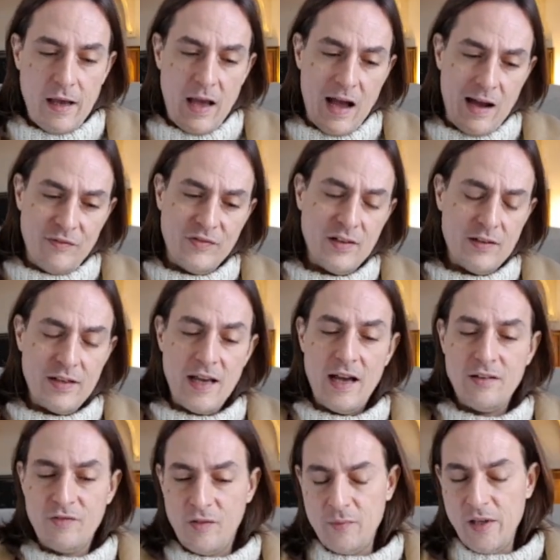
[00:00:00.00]
After
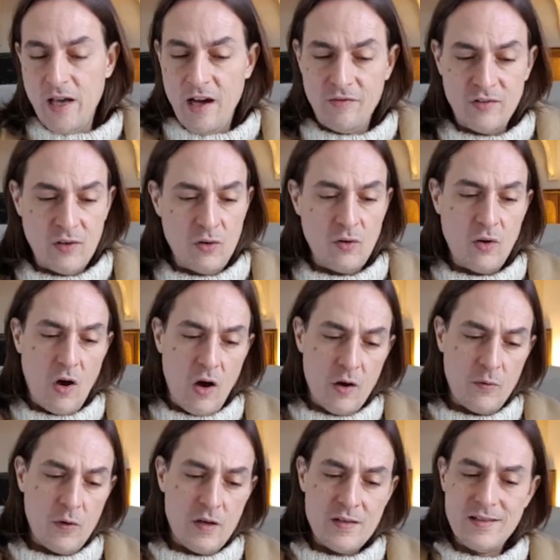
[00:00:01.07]
that, from the afternoon
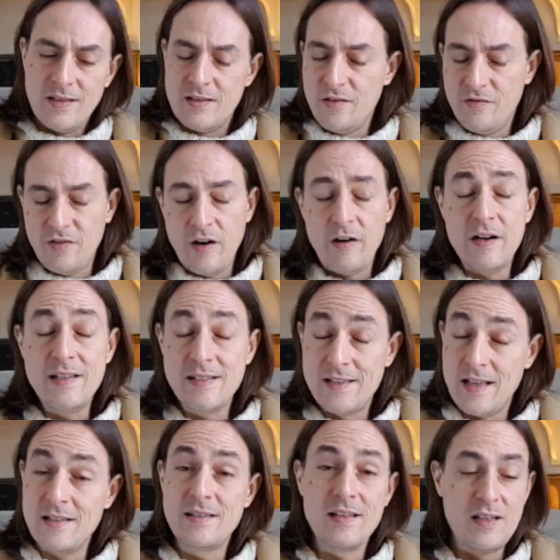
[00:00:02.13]
onwards, it's a very
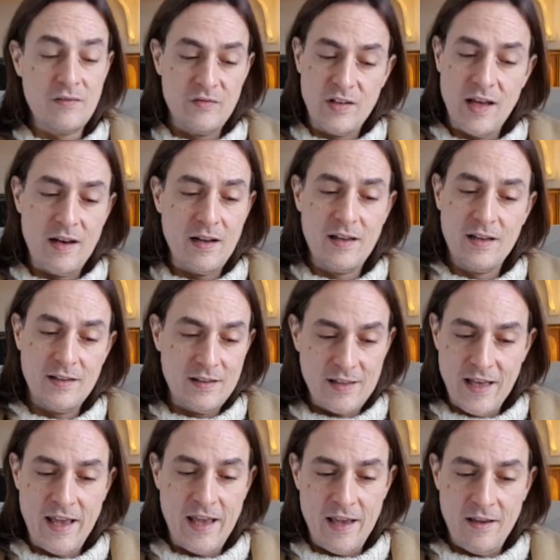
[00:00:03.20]
sensitive, delicate
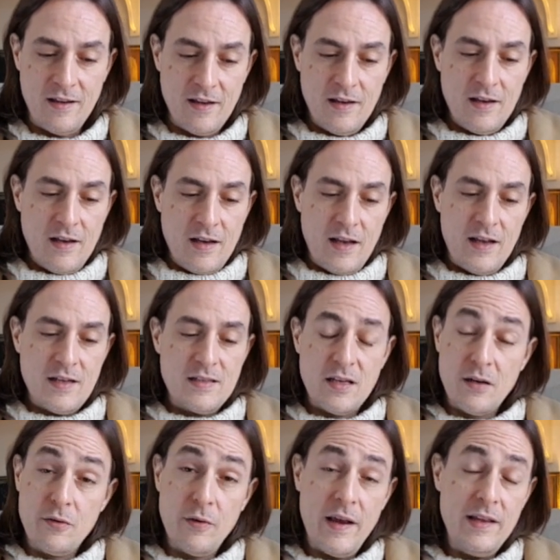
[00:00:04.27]
day. And it's a
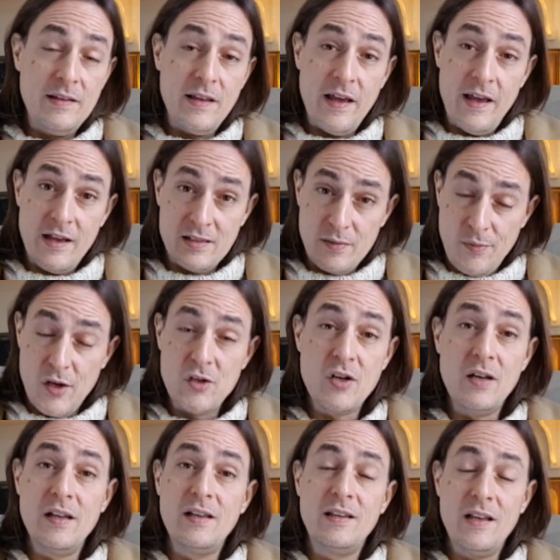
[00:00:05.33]
great day,
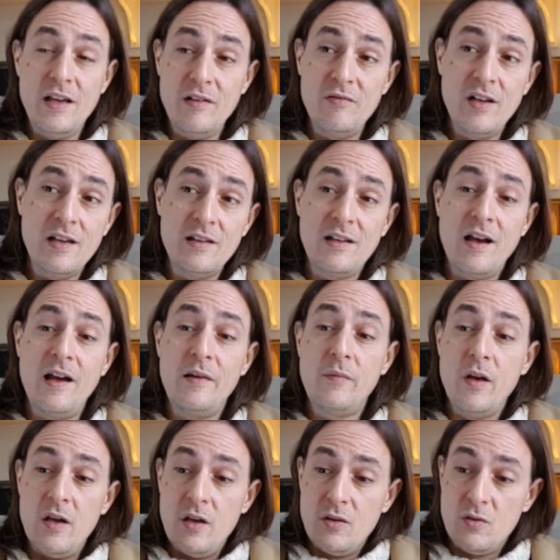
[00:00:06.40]
especially at the evening time,
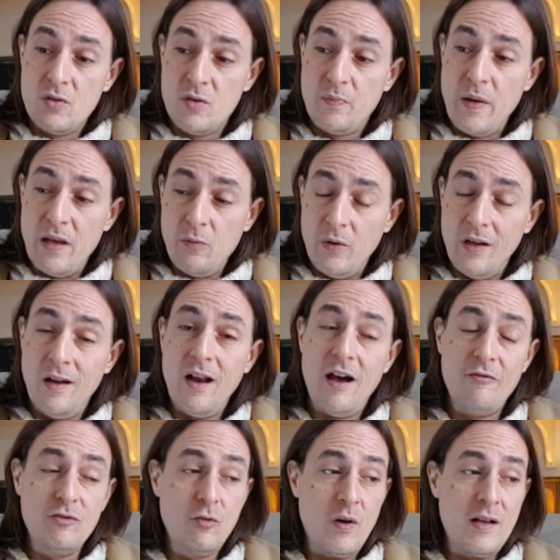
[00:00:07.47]
to spend with
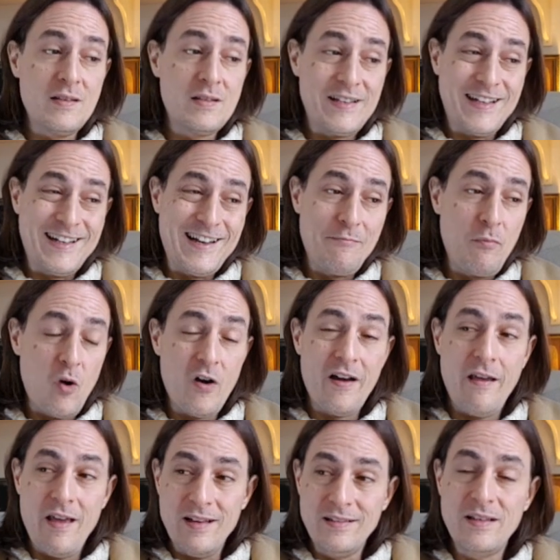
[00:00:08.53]
loved ones in more
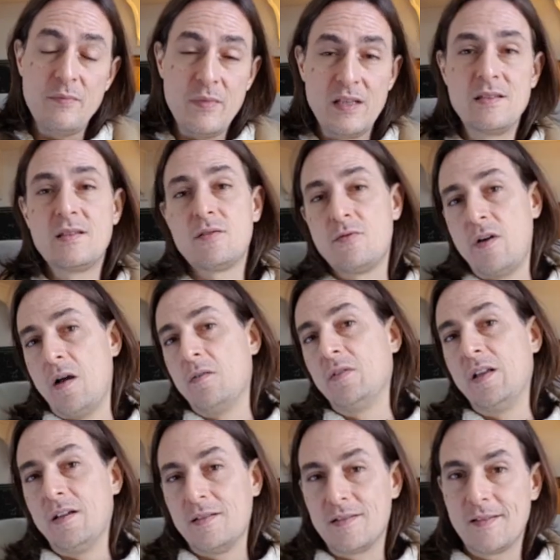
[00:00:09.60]
intimate
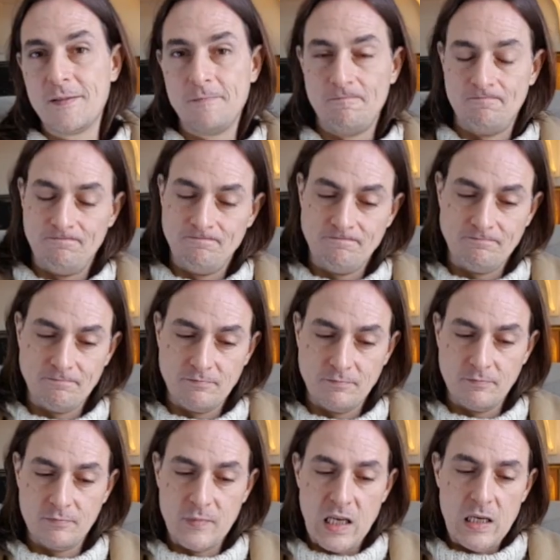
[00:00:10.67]
surroundings
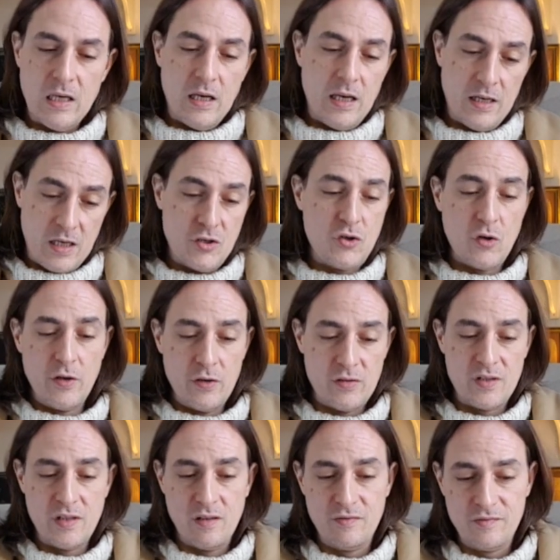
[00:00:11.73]
and enjoy
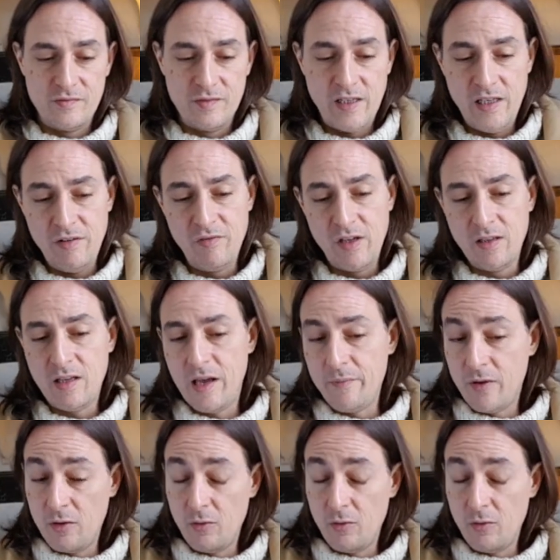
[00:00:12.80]
yourself. The evening time,